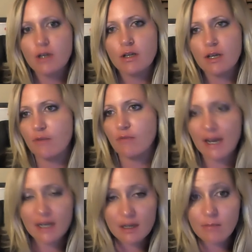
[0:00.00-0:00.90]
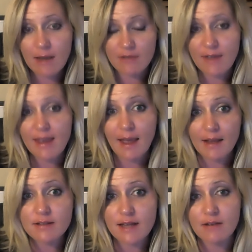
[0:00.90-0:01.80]
and inviting my
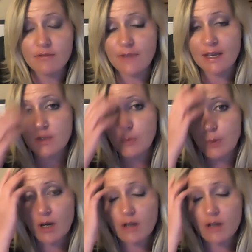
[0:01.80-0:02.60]
fans on Facebook.